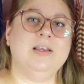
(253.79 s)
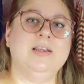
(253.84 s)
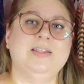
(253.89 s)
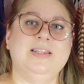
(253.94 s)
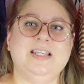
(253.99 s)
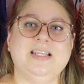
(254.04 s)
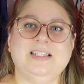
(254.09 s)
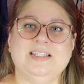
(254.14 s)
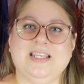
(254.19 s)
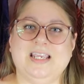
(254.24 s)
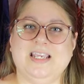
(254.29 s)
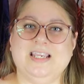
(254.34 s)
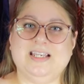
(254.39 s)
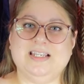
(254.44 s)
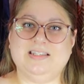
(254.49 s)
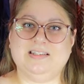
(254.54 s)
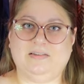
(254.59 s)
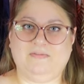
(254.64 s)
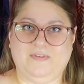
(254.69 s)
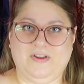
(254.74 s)
This
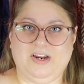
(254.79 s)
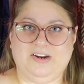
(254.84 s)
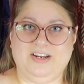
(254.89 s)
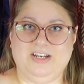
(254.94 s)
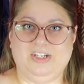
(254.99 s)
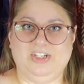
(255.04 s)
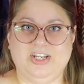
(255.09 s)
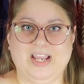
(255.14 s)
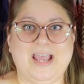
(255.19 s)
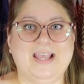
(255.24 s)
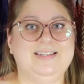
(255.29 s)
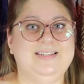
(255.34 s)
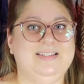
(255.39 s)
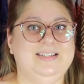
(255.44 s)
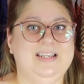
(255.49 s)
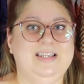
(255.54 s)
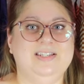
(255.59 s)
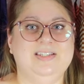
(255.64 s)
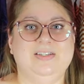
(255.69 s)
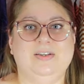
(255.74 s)
is very
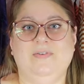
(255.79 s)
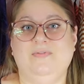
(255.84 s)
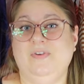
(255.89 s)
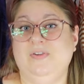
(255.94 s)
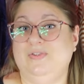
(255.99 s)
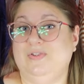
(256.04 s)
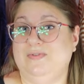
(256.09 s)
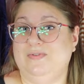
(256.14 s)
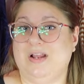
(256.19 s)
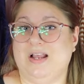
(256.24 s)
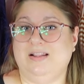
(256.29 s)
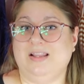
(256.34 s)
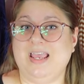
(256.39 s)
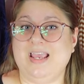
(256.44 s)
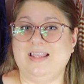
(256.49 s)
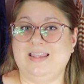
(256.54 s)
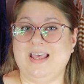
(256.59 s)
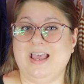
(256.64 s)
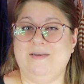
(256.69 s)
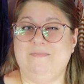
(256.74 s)
chesty so if you do not
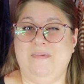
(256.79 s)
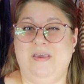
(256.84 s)
like that